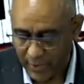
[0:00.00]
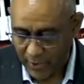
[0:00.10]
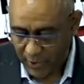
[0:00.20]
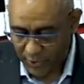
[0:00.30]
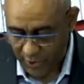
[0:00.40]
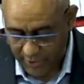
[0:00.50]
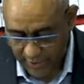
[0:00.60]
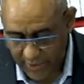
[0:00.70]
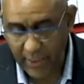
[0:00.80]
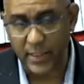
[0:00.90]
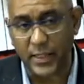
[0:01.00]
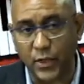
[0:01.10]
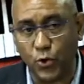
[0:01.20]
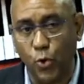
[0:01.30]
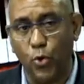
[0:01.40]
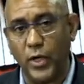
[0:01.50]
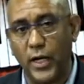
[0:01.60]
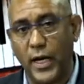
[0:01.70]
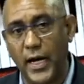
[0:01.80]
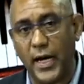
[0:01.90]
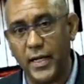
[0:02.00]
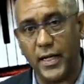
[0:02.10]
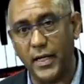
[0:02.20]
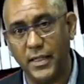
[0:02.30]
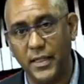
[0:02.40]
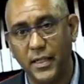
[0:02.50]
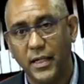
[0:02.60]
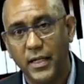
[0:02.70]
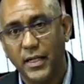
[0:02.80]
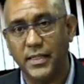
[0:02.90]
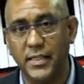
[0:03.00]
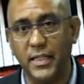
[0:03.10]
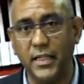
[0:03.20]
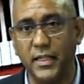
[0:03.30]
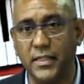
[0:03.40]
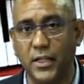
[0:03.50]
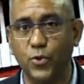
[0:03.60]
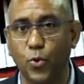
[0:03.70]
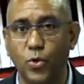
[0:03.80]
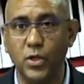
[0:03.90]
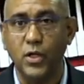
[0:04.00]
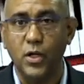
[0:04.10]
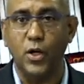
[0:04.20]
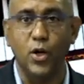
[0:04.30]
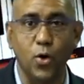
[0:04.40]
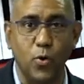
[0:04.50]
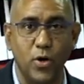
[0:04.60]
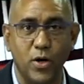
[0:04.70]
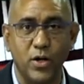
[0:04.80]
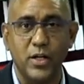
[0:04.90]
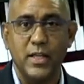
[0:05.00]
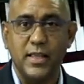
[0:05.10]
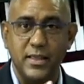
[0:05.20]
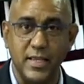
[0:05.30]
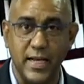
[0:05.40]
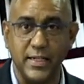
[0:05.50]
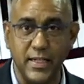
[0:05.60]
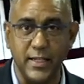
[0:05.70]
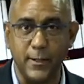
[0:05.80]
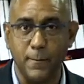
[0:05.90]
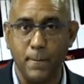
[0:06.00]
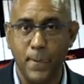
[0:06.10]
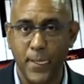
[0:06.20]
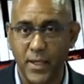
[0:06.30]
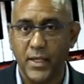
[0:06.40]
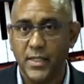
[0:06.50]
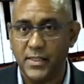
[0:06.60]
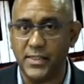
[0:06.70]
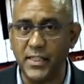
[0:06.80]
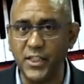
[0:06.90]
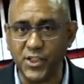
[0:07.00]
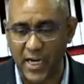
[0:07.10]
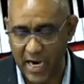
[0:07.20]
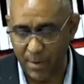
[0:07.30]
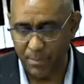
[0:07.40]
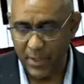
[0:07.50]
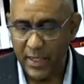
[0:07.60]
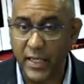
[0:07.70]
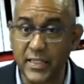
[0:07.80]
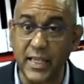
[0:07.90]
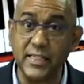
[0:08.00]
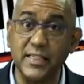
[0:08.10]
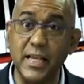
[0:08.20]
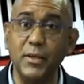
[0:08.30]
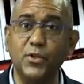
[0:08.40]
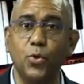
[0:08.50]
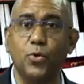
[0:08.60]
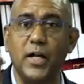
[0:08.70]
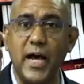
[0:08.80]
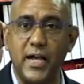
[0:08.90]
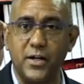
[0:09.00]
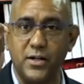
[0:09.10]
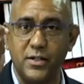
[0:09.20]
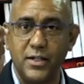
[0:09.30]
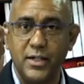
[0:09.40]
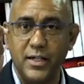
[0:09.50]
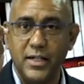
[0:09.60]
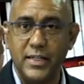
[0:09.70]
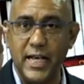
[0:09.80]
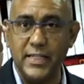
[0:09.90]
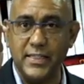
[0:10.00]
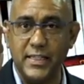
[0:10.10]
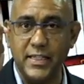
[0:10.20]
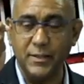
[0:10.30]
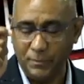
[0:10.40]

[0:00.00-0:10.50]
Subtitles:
So D is a tone higher than C. C is a tone lower than D. C sharp is a semitone higher than C.